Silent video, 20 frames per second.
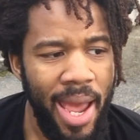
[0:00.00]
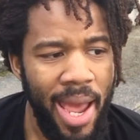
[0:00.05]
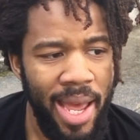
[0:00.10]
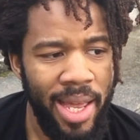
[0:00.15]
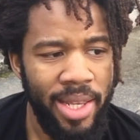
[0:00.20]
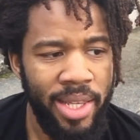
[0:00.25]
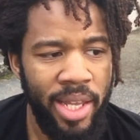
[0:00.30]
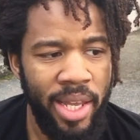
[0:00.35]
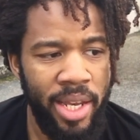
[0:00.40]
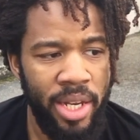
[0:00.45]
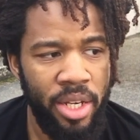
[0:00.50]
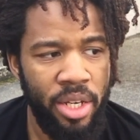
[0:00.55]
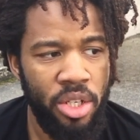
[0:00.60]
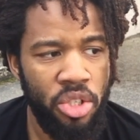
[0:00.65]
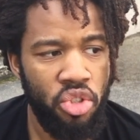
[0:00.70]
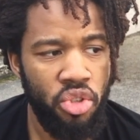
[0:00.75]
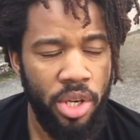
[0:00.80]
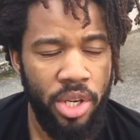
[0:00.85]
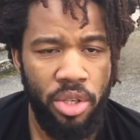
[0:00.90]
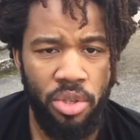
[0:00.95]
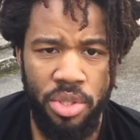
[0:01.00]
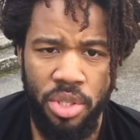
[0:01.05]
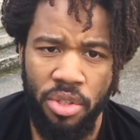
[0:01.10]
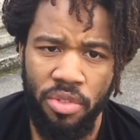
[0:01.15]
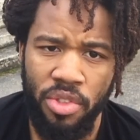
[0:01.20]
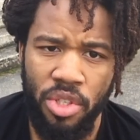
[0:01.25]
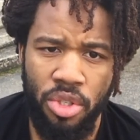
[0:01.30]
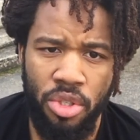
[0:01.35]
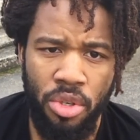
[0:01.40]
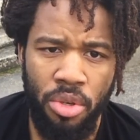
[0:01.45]
and then train
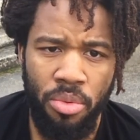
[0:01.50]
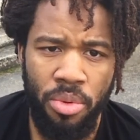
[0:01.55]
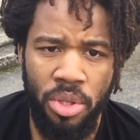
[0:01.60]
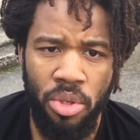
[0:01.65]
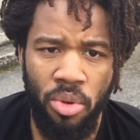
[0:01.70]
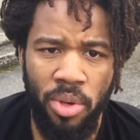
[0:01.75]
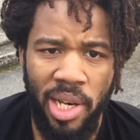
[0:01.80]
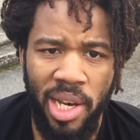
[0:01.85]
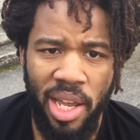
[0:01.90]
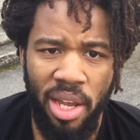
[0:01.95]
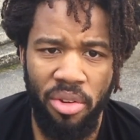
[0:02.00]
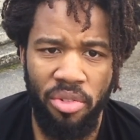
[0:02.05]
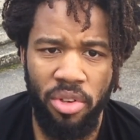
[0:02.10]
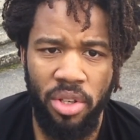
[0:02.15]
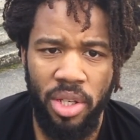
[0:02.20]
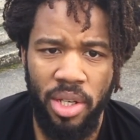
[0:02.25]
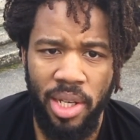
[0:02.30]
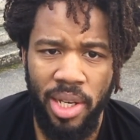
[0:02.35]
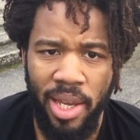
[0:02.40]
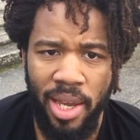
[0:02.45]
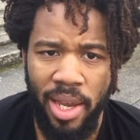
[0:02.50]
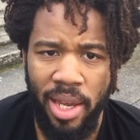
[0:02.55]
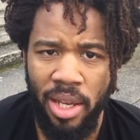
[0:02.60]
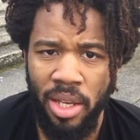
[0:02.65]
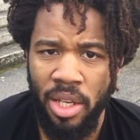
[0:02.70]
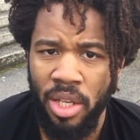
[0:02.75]
yourself to do it with your left okay